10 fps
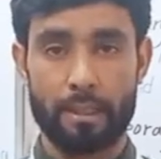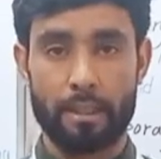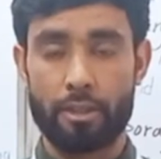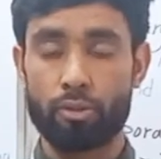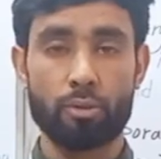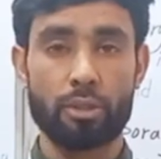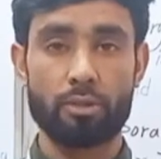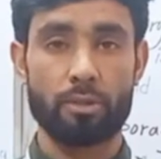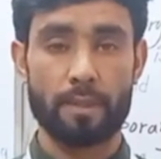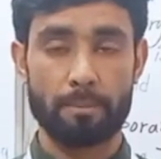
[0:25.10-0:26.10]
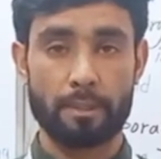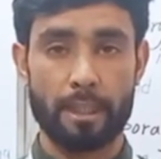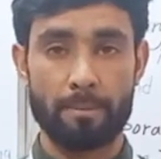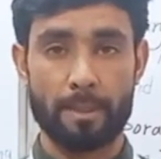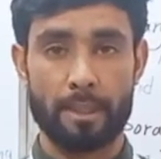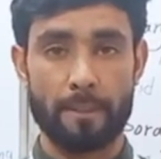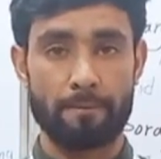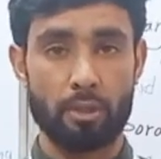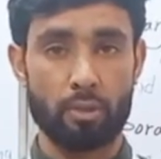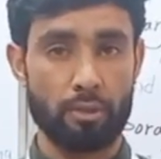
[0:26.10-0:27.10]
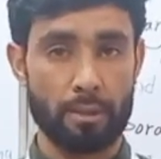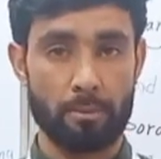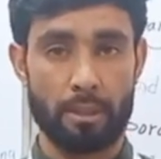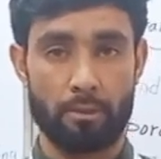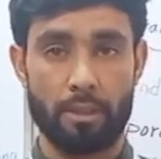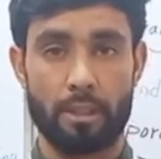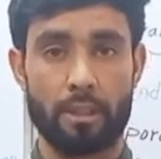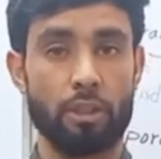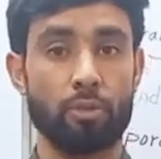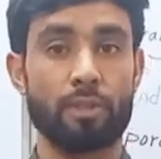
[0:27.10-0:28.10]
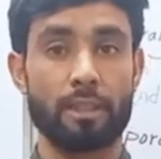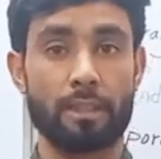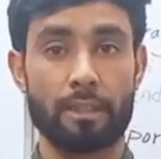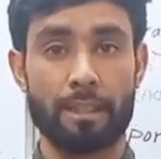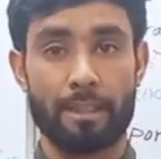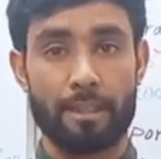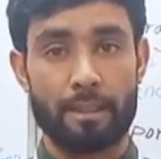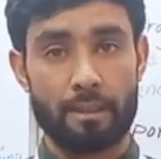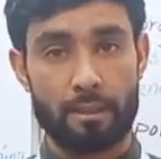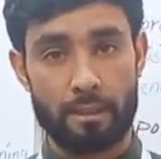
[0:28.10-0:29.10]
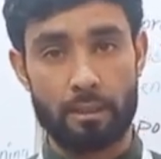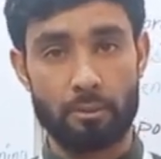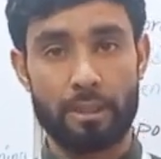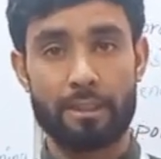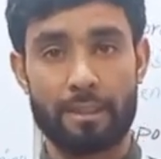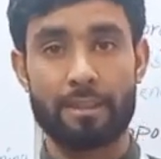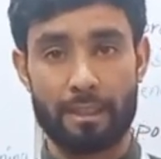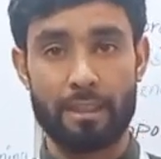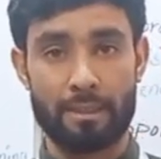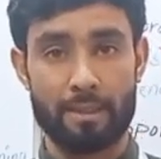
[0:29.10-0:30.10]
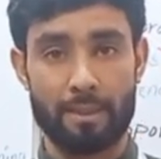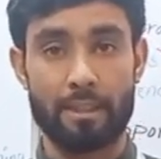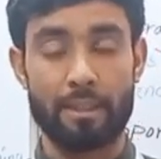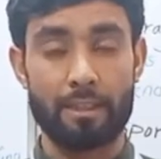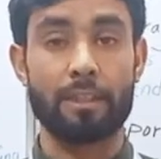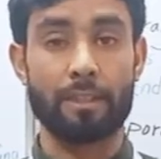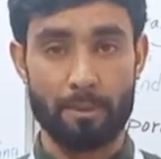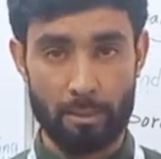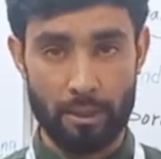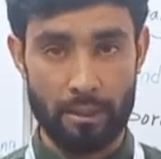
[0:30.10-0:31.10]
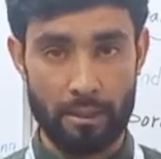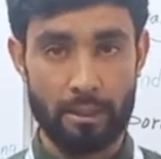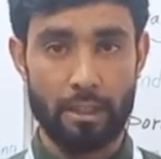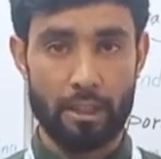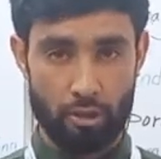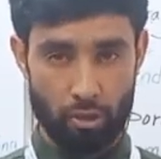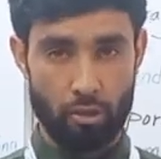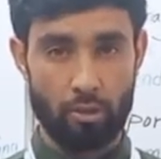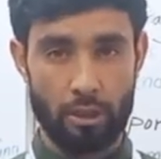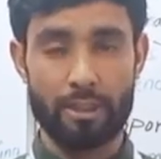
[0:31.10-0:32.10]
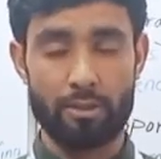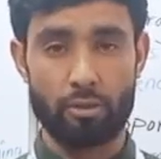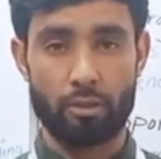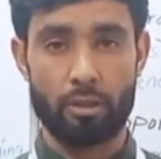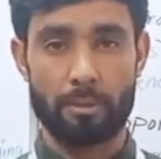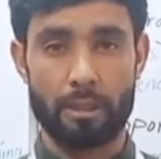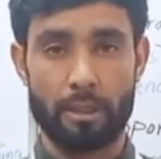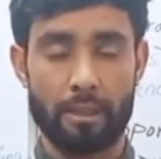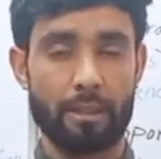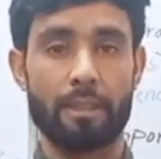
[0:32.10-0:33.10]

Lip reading: Students are sometimes confused about using correct tense in their speaking. So let's talk about it.